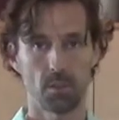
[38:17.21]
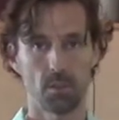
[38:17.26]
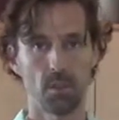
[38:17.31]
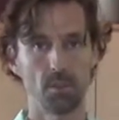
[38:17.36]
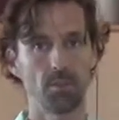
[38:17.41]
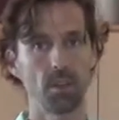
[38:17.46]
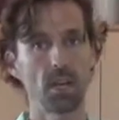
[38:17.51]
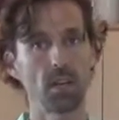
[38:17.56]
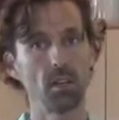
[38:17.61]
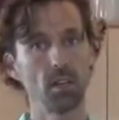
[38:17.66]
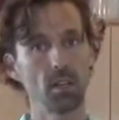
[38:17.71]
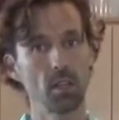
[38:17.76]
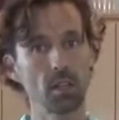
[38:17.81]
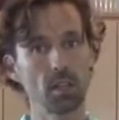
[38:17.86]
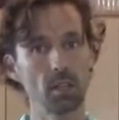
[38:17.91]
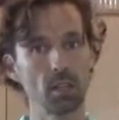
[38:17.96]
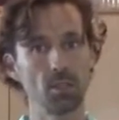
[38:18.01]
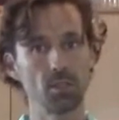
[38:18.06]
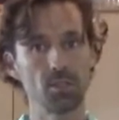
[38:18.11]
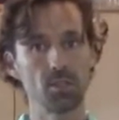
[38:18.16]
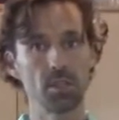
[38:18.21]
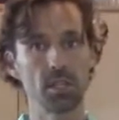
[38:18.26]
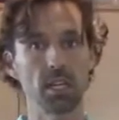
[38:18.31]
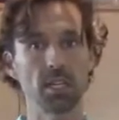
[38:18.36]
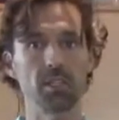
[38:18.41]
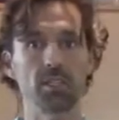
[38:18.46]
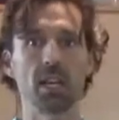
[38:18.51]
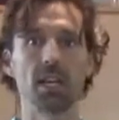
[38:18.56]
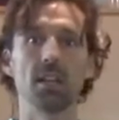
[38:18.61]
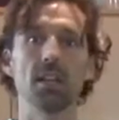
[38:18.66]
You've got to look at those
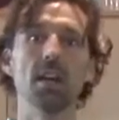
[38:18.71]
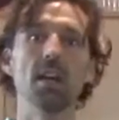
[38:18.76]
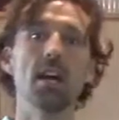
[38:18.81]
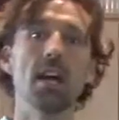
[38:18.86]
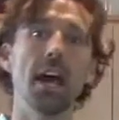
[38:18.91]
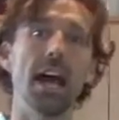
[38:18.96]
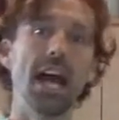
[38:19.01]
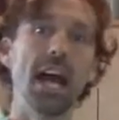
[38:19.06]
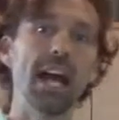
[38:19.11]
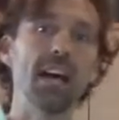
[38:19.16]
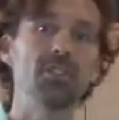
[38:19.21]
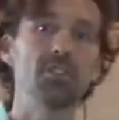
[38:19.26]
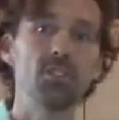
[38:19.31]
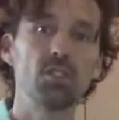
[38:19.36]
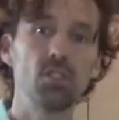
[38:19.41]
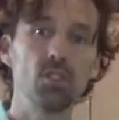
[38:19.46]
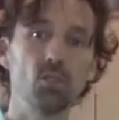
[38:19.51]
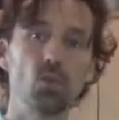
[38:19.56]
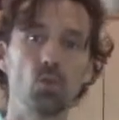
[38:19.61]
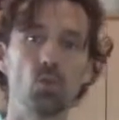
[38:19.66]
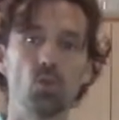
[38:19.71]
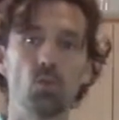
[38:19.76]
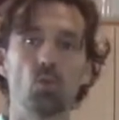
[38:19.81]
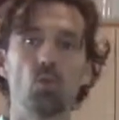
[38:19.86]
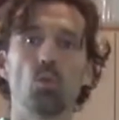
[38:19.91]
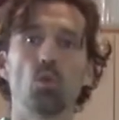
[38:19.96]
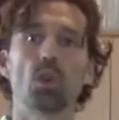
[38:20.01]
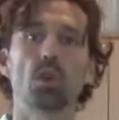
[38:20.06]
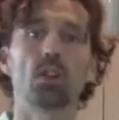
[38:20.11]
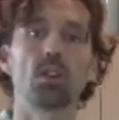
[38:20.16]
things, and as you
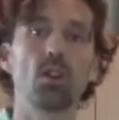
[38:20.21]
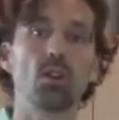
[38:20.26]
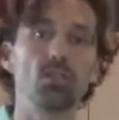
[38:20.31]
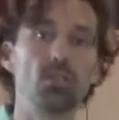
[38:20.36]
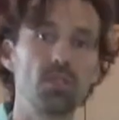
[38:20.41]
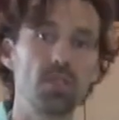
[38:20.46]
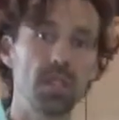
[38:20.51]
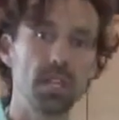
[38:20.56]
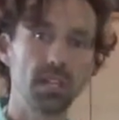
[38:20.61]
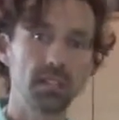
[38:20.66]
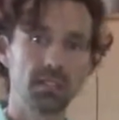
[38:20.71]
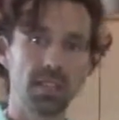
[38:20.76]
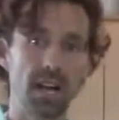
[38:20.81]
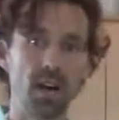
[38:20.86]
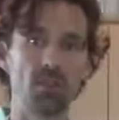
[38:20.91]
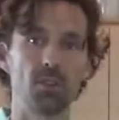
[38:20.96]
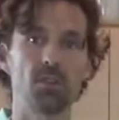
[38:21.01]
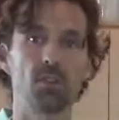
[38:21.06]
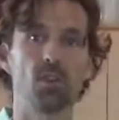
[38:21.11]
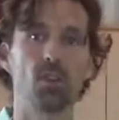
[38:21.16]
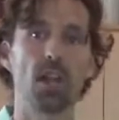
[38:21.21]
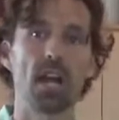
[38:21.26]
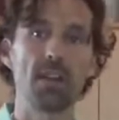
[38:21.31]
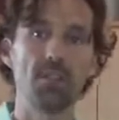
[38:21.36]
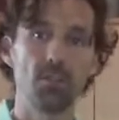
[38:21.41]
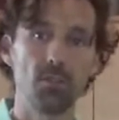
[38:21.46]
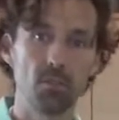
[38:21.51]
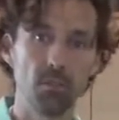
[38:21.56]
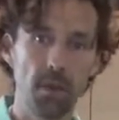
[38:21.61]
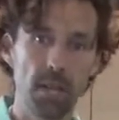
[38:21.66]
work those things out in your
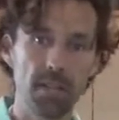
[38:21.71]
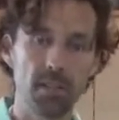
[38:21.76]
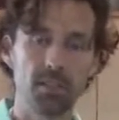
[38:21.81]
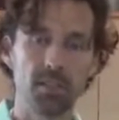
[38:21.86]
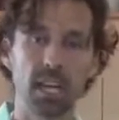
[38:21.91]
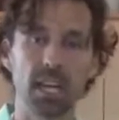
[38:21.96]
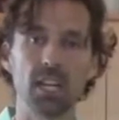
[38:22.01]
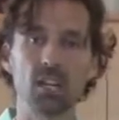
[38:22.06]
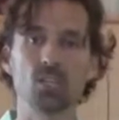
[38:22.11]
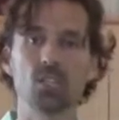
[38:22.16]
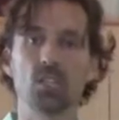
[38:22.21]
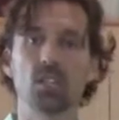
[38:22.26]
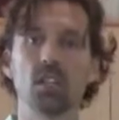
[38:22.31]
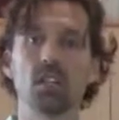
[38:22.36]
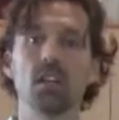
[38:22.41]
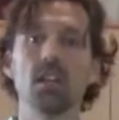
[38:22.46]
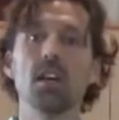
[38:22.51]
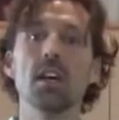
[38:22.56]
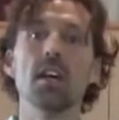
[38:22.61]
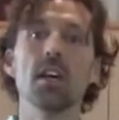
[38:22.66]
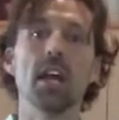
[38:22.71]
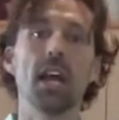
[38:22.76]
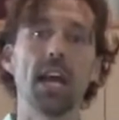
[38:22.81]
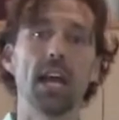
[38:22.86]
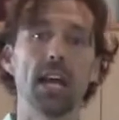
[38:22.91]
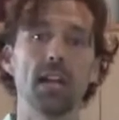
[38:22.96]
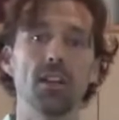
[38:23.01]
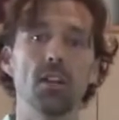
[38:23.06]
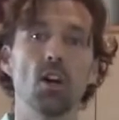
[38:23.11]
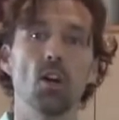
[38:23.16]
life through meditation
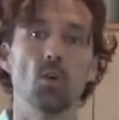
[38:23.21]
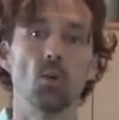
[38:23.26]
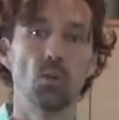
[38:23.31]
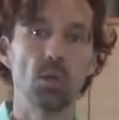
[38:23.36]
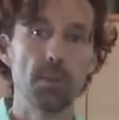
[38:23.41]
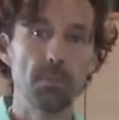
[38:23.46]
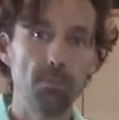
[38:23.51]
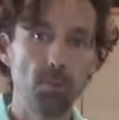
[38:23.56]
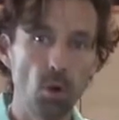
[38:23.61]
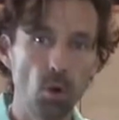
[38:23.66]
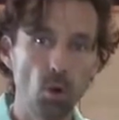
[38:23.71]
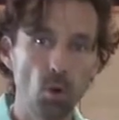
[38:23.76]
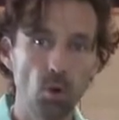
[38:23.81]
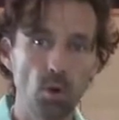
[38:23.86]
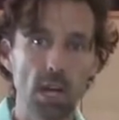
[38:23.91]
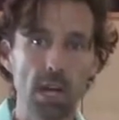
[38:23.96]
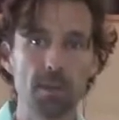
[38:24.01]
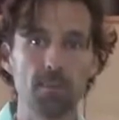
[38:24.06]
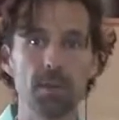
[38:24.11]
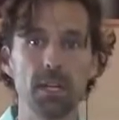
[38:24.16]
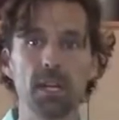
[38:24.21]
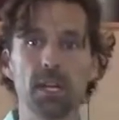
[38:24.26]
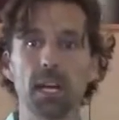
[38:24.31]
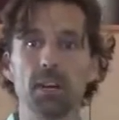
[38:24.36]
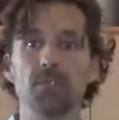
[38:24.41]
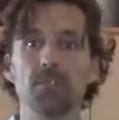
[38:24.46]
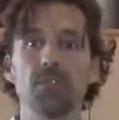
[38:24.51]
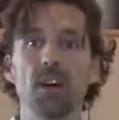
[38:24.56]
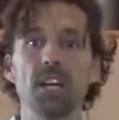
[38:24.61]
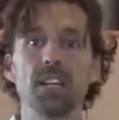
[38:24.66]
and reprogramming
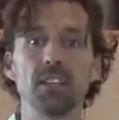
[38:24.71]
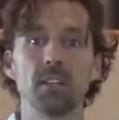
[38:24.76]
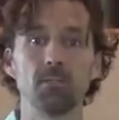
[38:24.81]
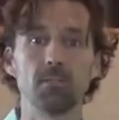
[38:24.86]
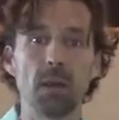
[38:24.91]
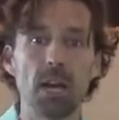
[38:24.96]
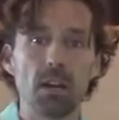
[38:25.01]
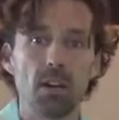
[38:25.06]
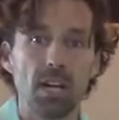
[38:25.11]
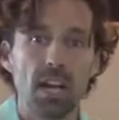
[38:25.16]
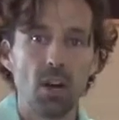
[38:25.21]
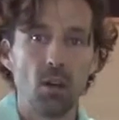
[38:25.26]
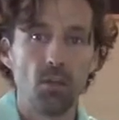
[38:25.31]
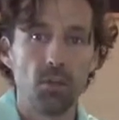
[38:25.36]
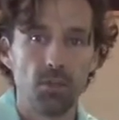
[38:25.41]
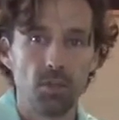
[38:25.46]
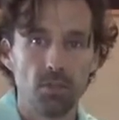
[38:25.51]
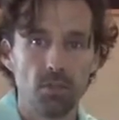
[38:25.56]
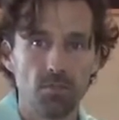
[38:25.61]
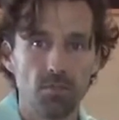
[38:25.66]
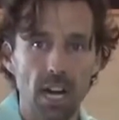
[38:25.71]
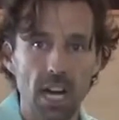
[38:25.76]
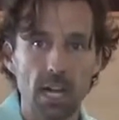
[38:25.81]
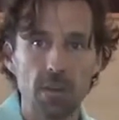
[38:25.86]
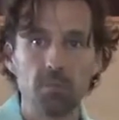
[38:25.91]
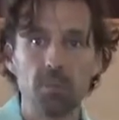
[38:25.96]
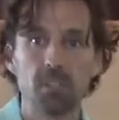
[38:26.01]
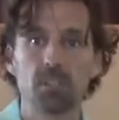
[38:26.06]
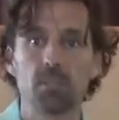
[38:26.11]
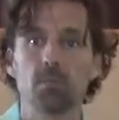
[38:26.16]
and finding better, healthier
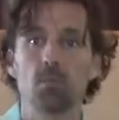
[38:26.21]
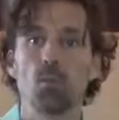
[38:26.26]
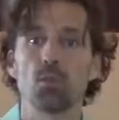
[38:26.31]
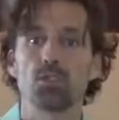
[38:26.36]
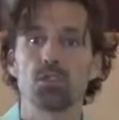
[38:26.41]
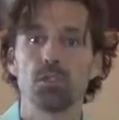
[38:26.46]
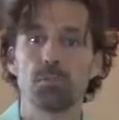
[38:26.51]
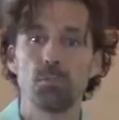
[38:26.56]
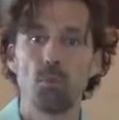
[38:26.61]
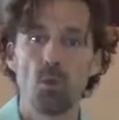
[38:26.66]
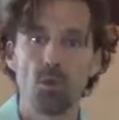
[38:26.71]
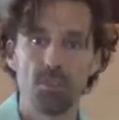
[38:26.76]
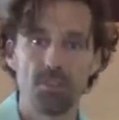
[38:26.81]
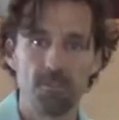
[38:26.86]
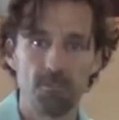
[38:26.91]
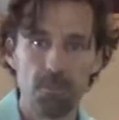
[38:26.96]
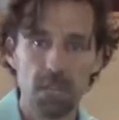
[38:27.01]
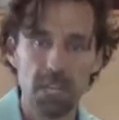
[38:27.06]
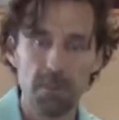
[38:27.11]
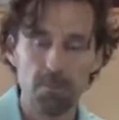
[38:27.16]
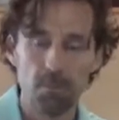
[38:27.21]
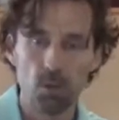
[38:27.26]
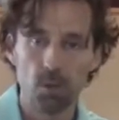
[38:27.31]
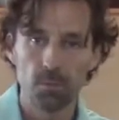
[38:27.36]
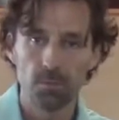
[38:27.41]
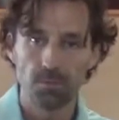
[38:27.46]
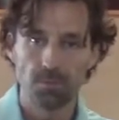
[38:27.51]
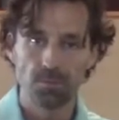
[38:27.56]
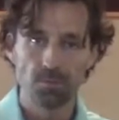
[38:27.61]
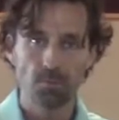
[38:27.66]
environments and more supportive
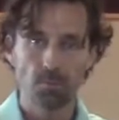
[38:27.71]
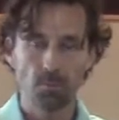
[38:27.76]
people,